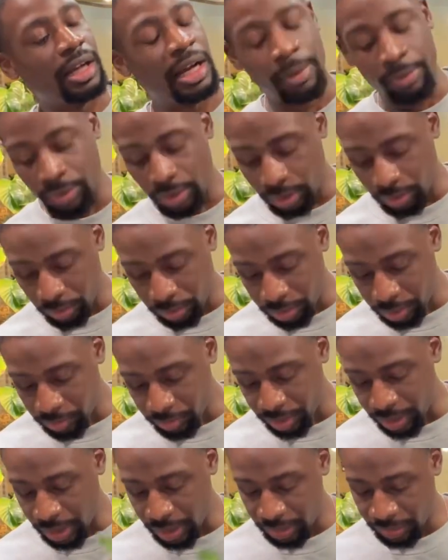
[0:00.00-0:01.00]
going real
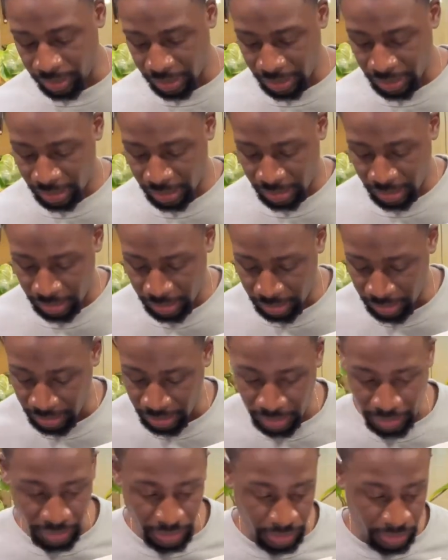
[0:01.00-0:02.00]
Rihanna right now.
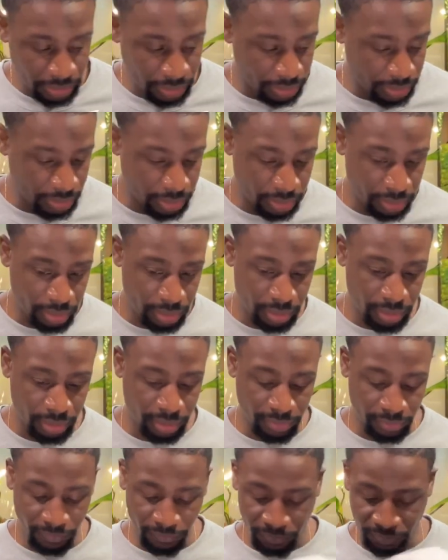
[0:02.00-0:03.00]
Like,
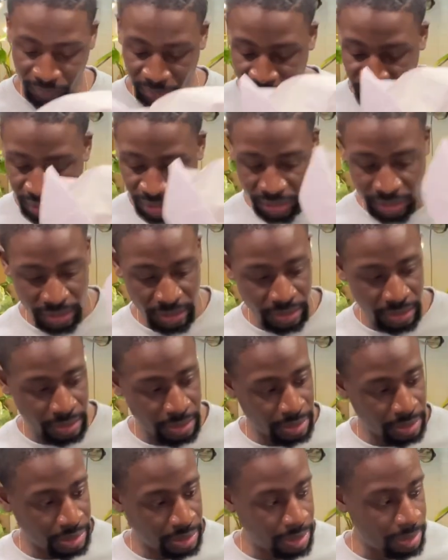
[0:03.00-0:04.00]

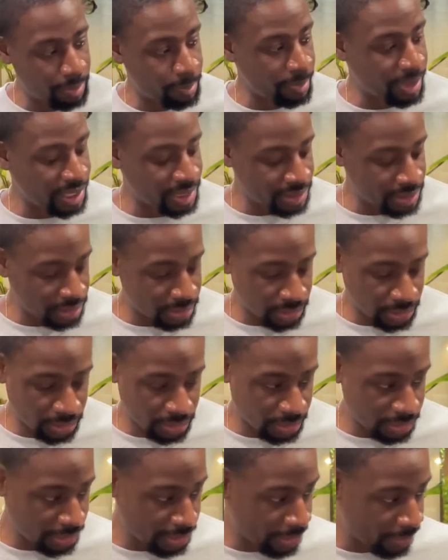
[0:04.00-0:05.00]
freaking
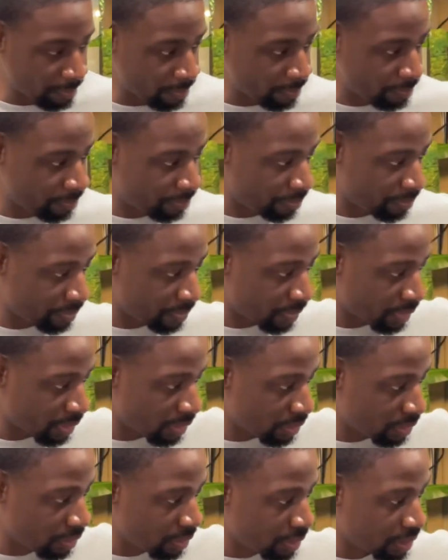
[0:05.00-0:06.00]
amazing.
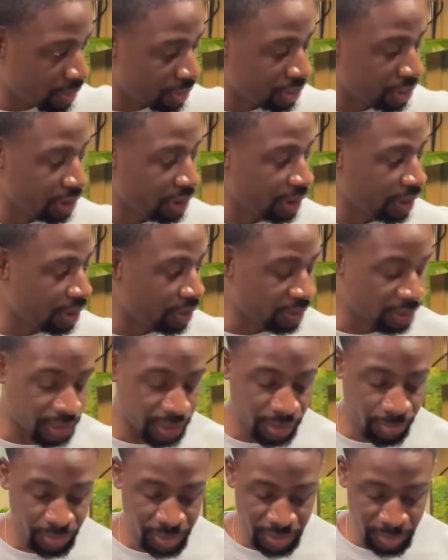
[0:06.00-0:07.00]
And she did her
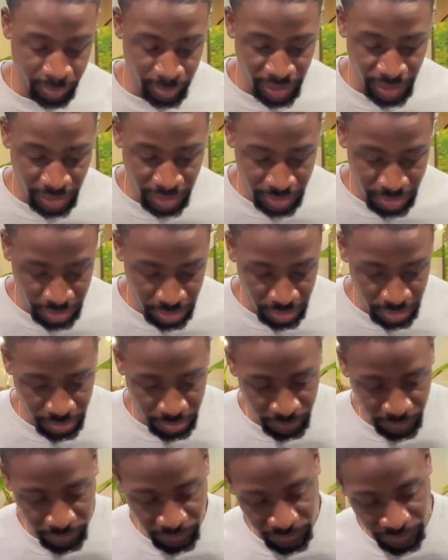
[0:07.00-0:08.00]
thing with this packaging,
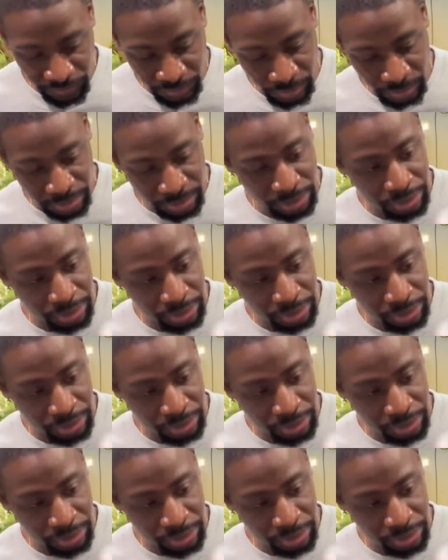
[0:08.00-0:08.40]
for